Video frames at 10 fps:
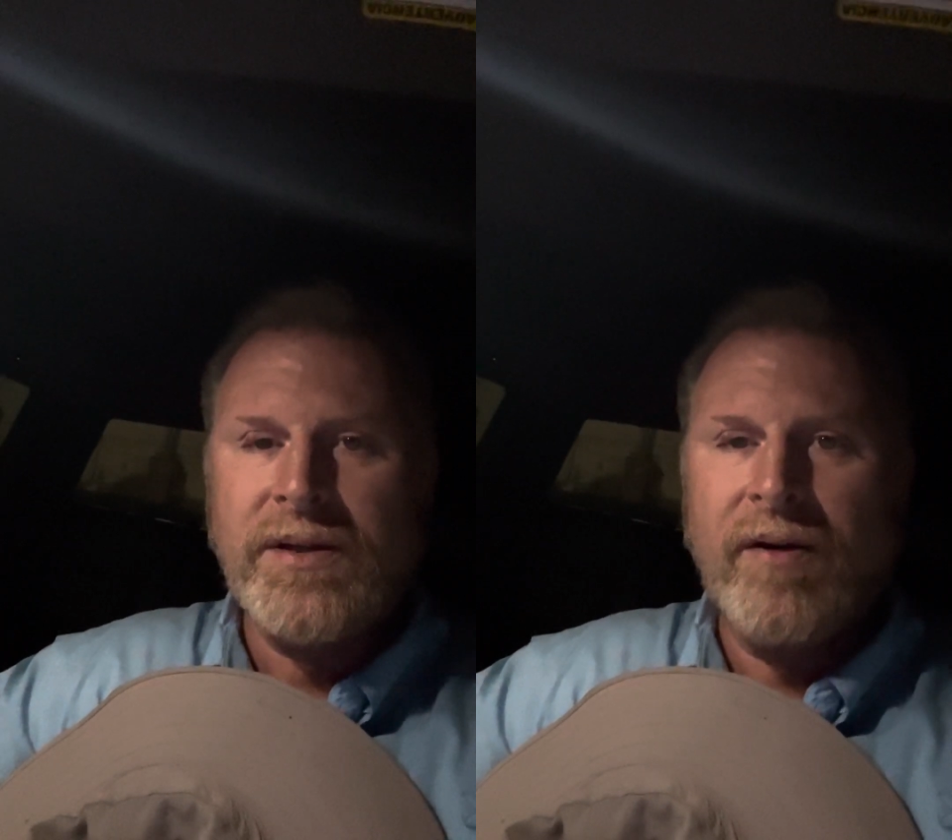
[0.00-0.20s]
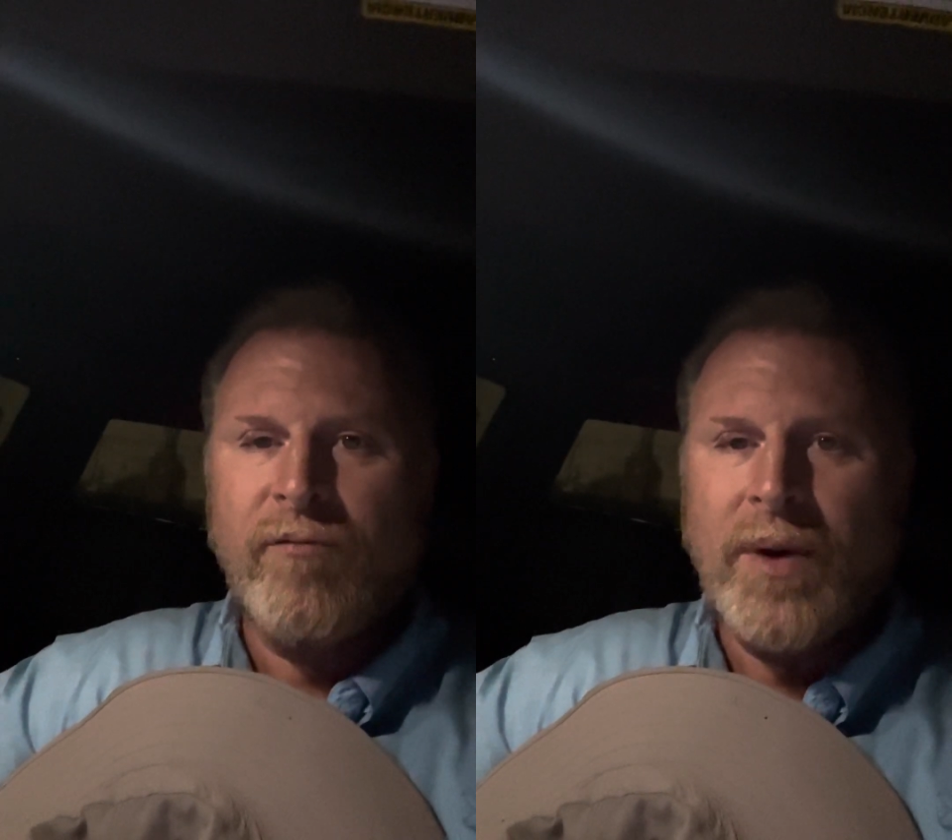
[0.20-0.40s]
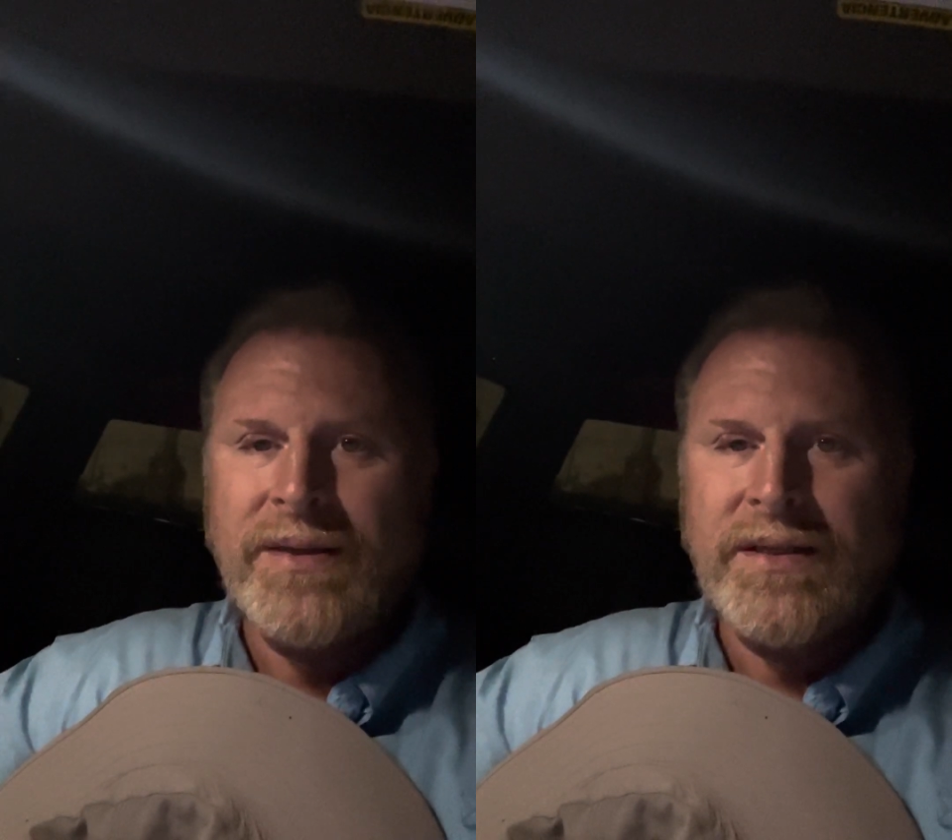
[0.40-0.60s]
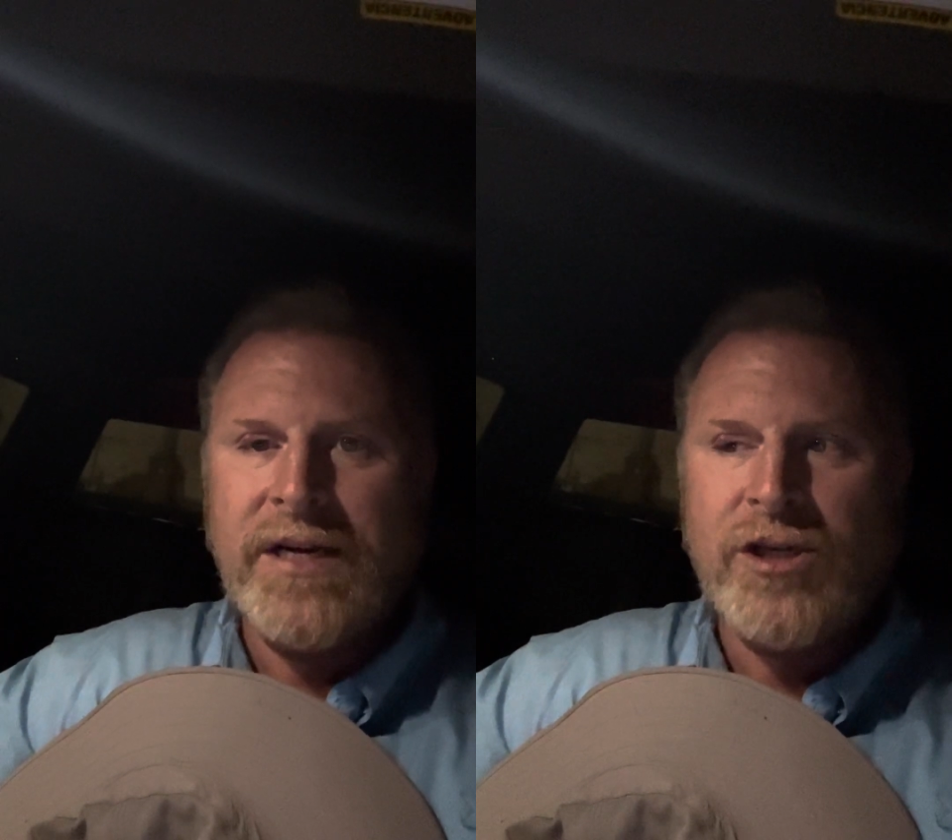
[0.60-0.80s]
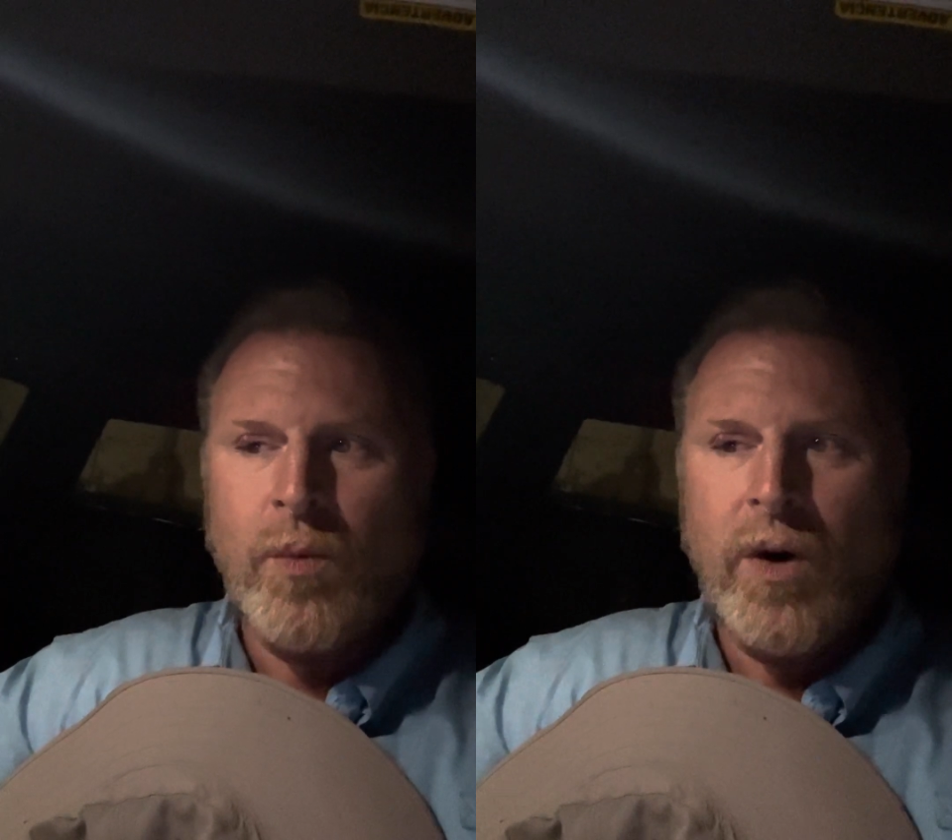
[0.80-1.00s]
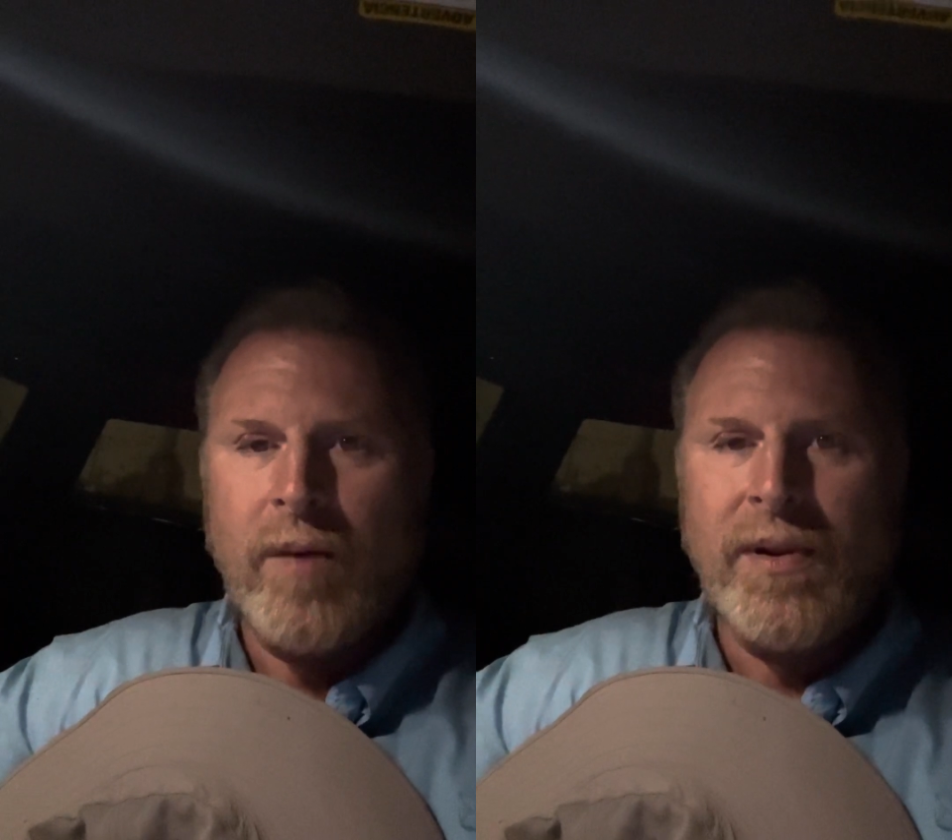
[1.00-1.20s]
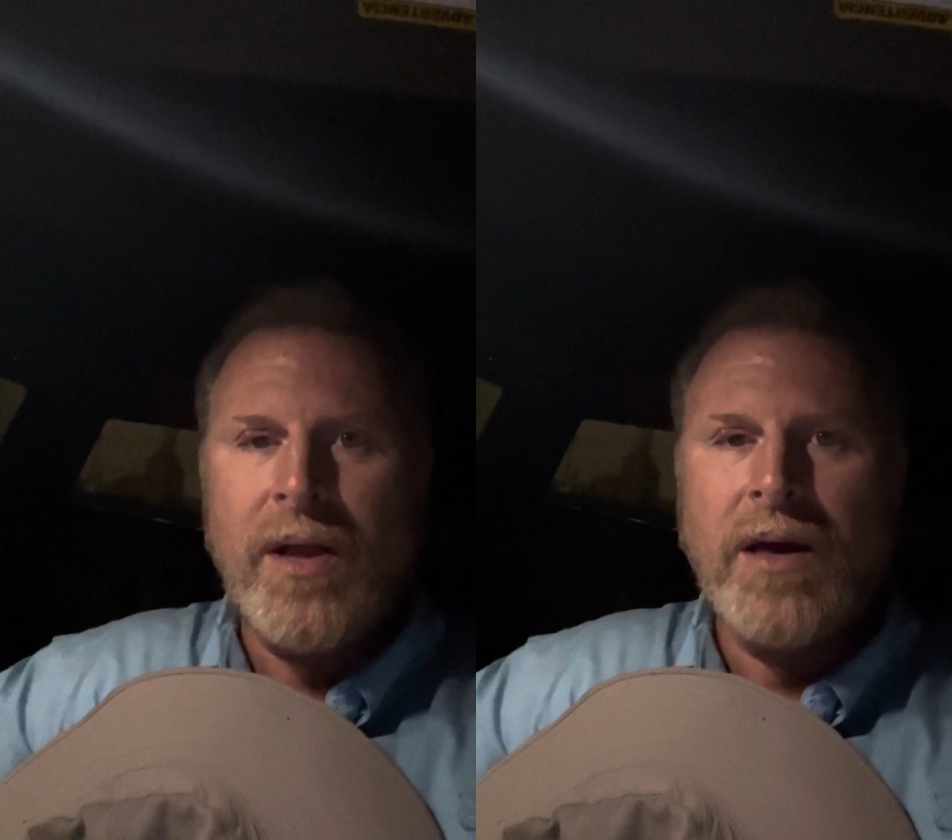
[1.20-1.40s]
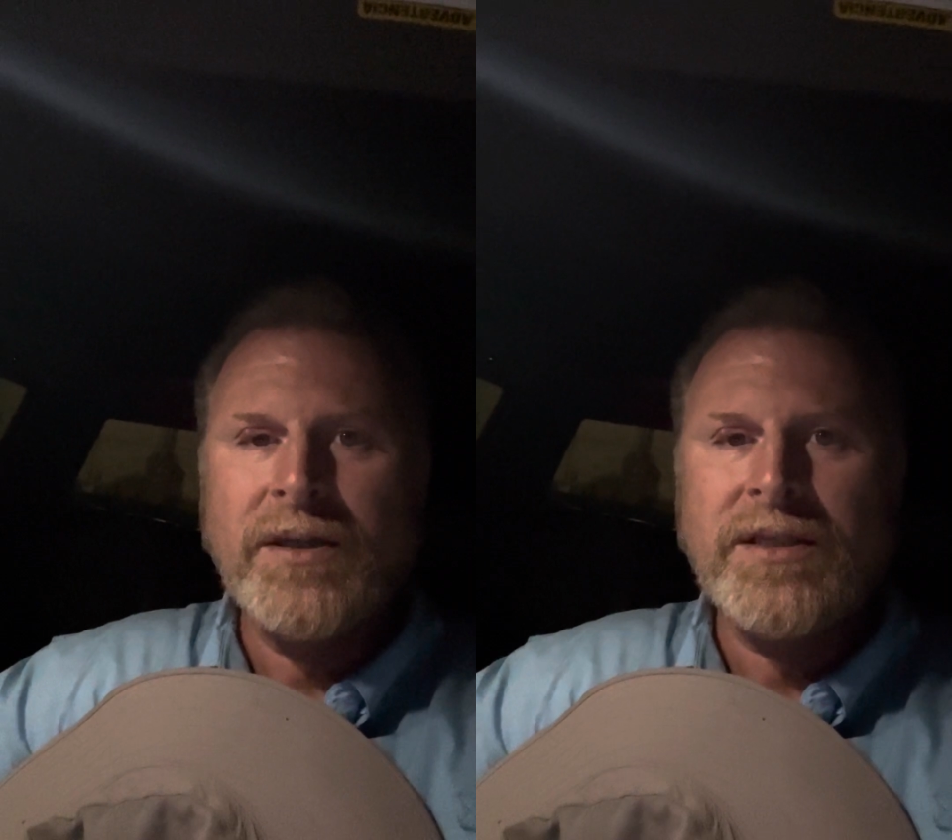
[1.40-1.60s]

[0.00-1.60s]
of presentation and where it belongs.